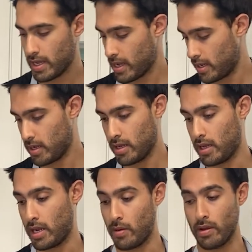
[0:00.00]
that,
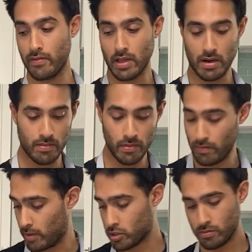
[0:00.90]
and now we have
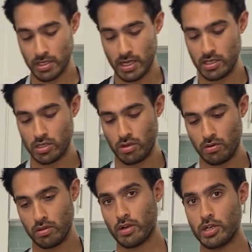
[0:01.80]
mushrooms again.
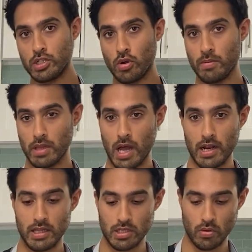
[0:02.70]
So they're gonna soak up a lot
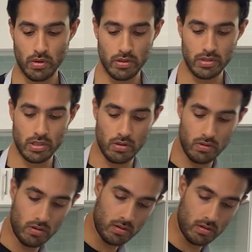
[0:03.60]
of this oil, so